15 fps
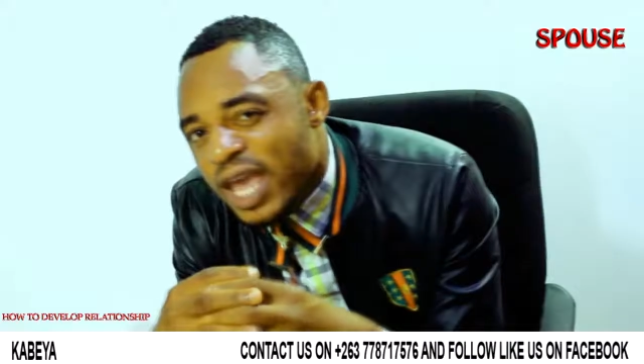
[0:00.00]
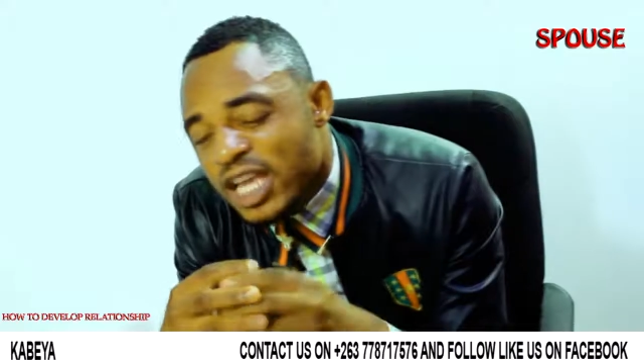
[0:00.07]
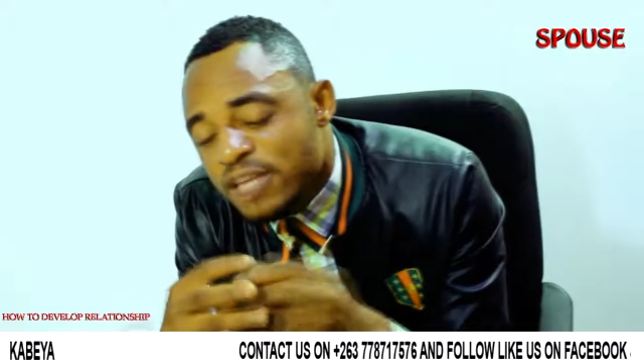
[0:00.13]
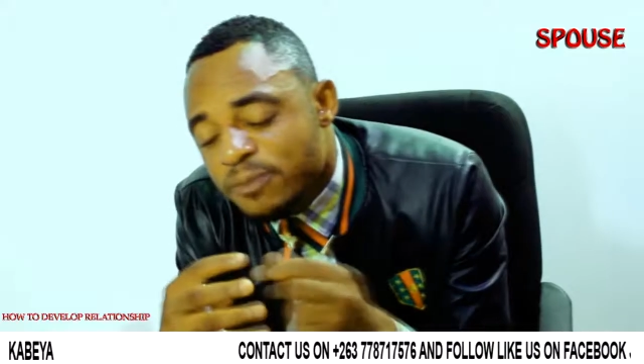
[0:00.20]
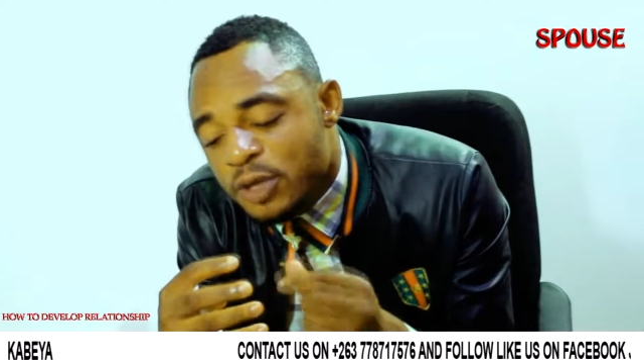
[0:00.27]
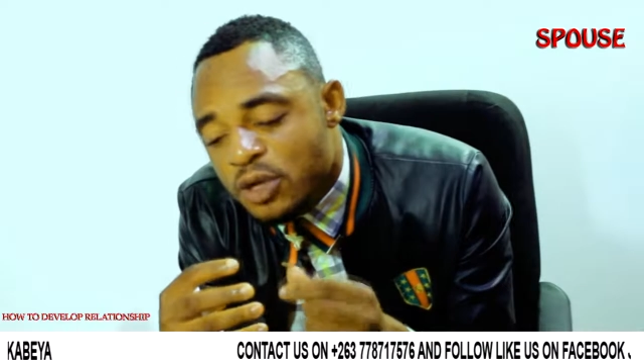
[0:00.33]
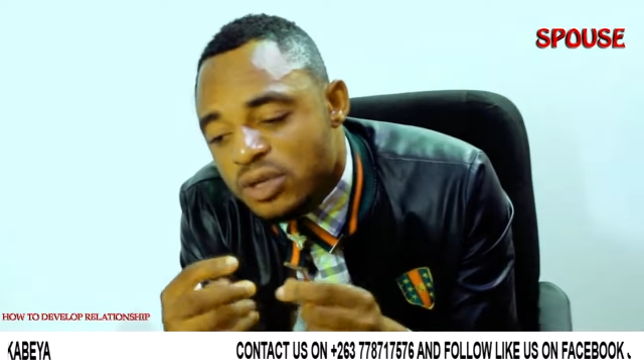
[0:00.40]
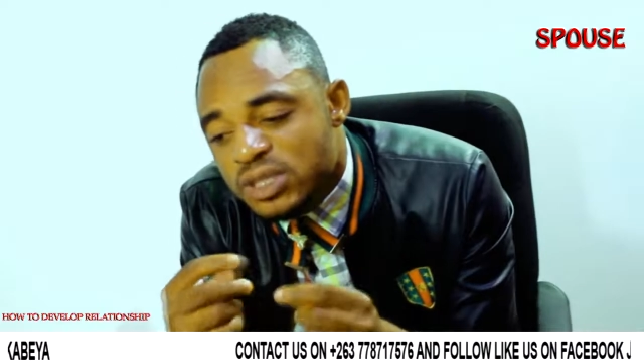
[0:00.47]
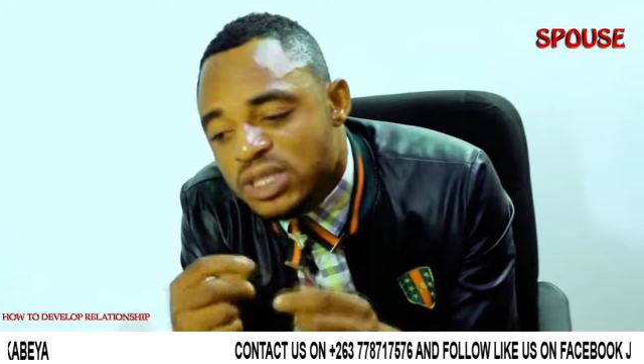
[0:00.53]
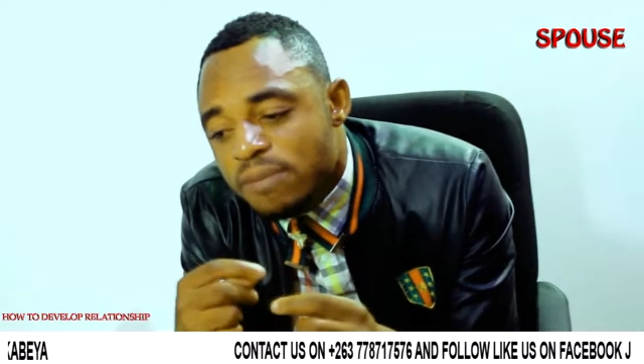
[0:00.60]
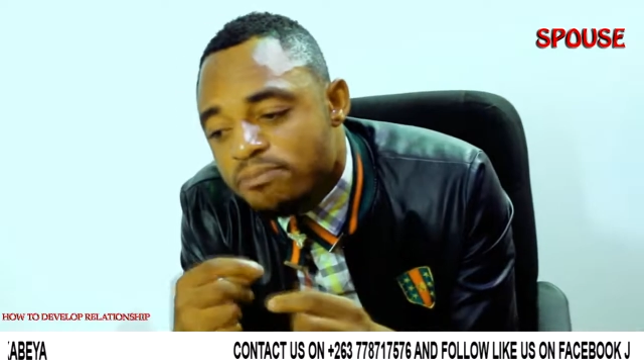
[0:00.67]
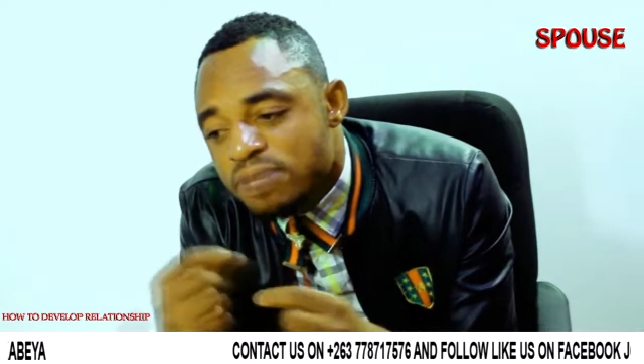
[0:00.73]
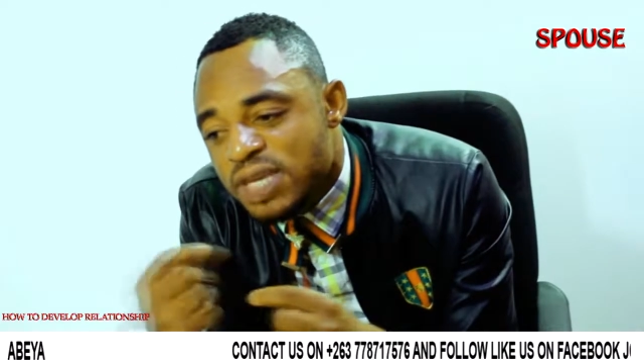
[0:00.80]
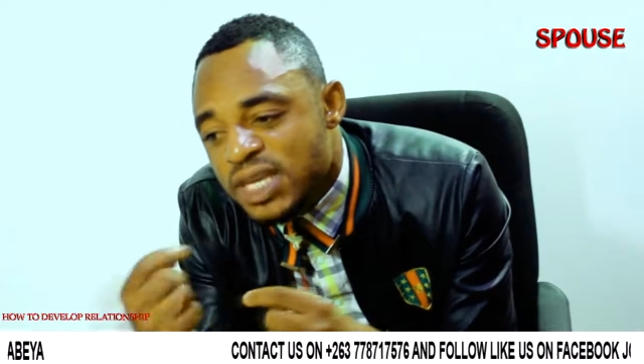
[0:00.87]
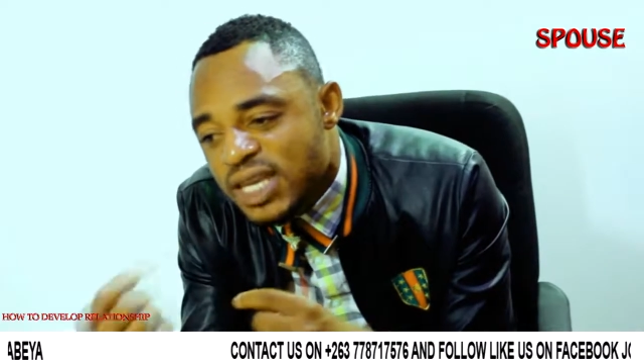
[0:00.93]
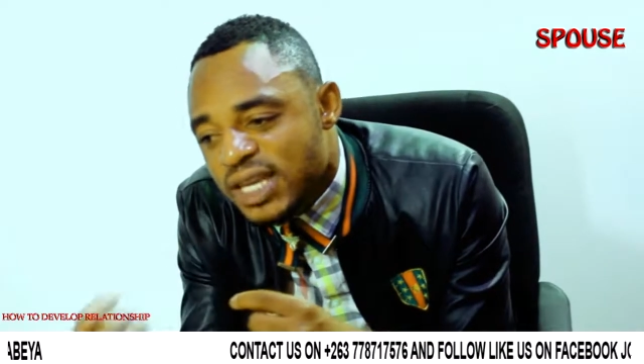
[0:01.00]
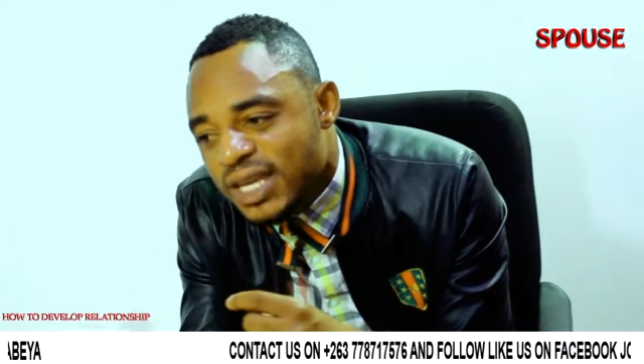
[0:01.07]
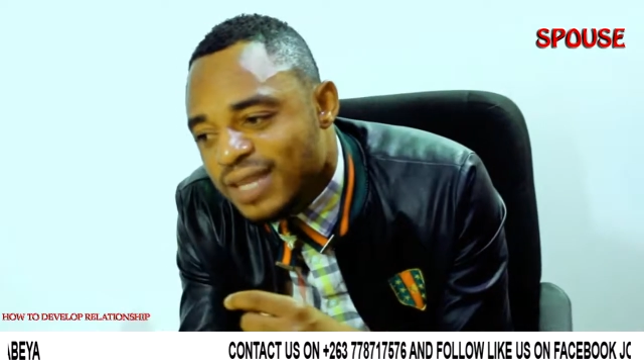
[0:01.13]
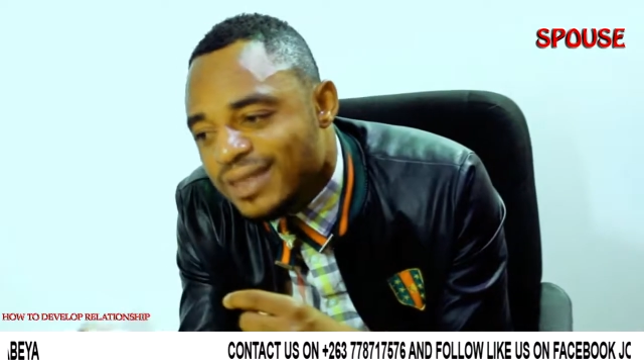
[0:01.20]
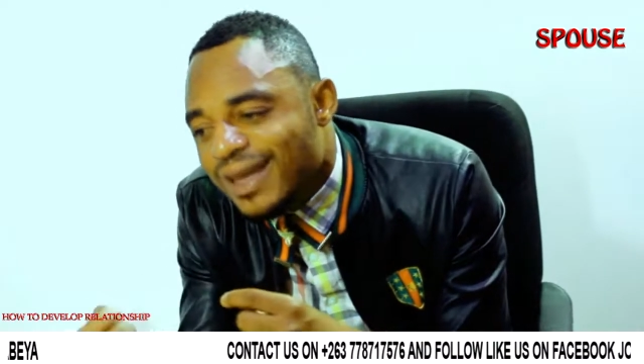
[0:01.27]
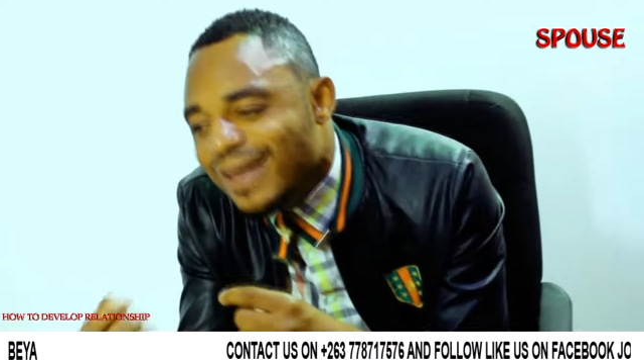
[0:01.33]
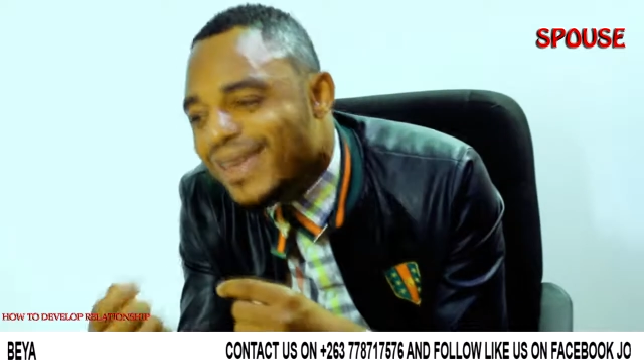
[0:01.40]
It's because the
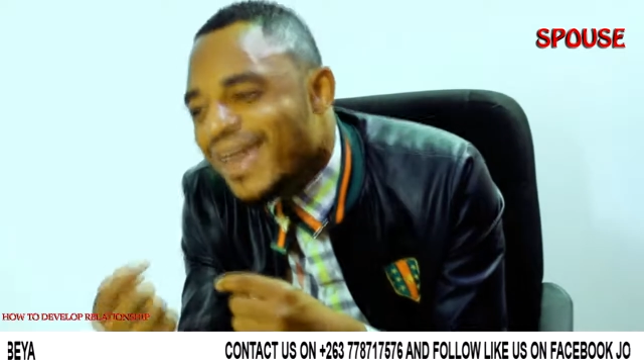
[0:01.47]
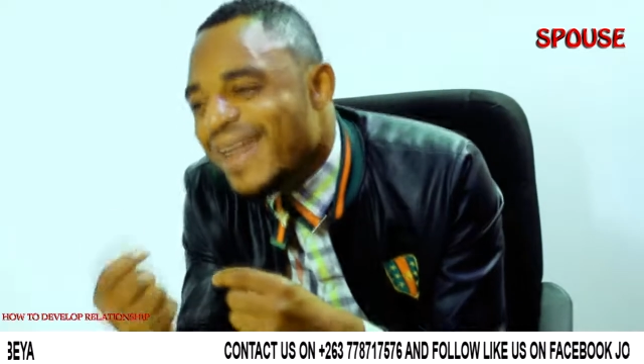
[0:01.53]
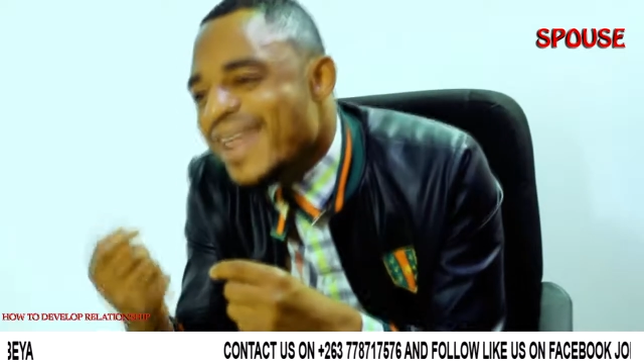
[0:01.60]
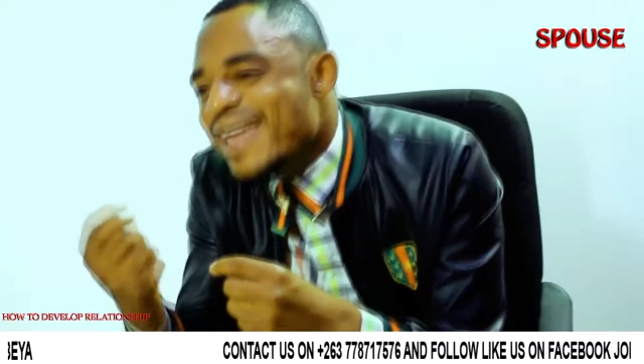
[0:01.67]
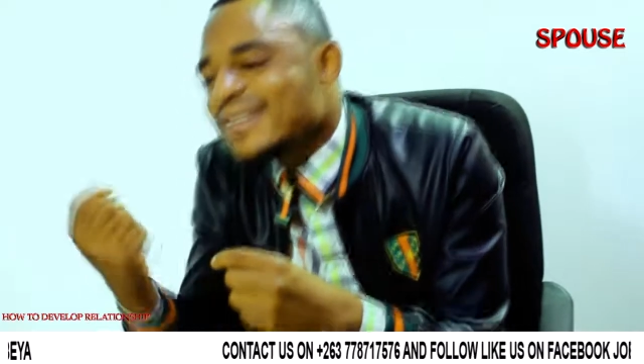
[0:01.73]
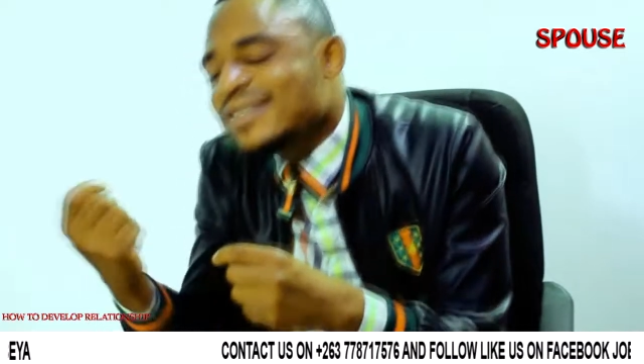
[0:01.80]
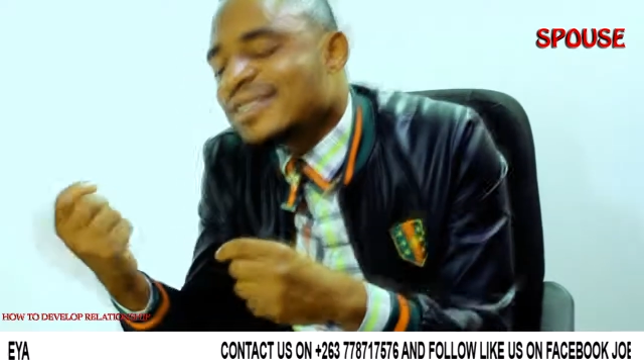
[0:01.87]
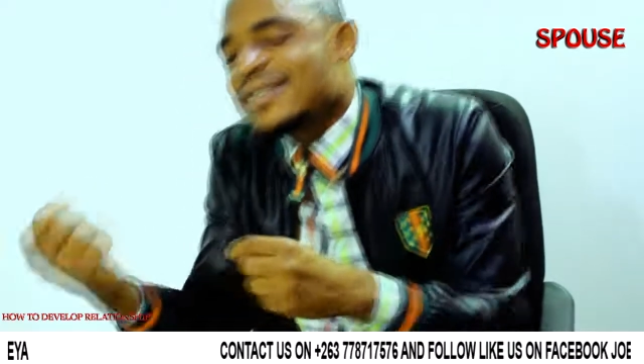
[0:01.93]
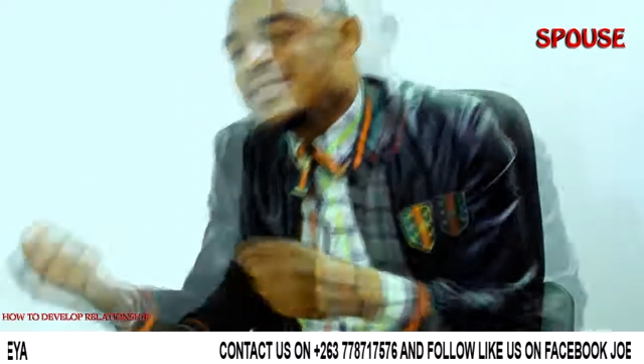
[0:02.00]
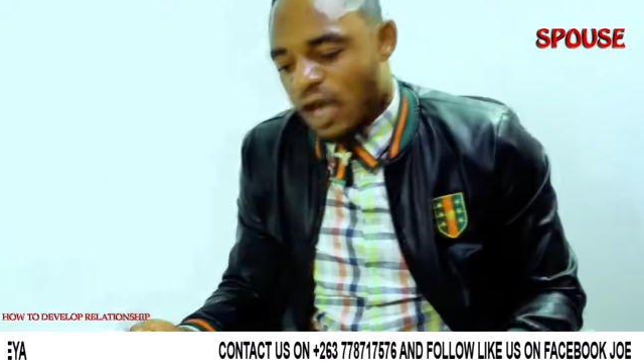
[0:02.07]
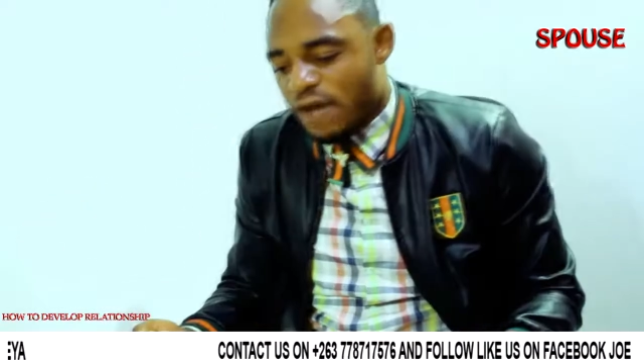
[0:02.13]
beginning, the genesis